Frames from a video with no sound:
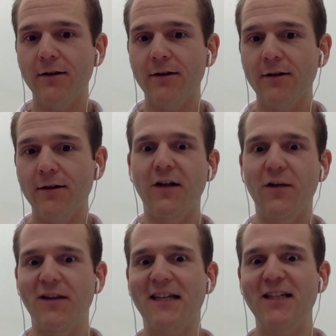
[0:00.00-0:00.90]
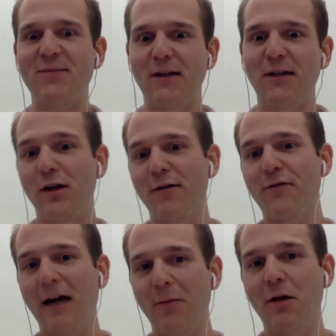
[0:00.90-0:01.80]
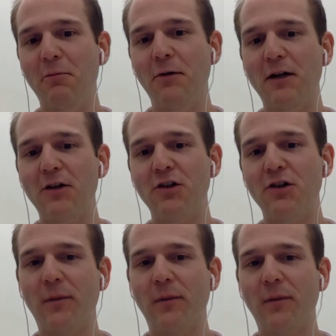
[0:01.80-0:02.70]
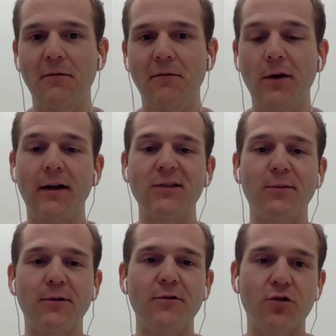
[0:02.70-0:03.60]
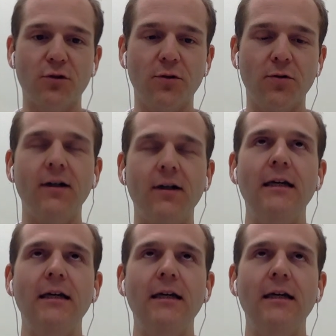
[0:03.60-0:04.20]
So preventative in this case being treated for high blood pressure rather than going to hospital for stroke.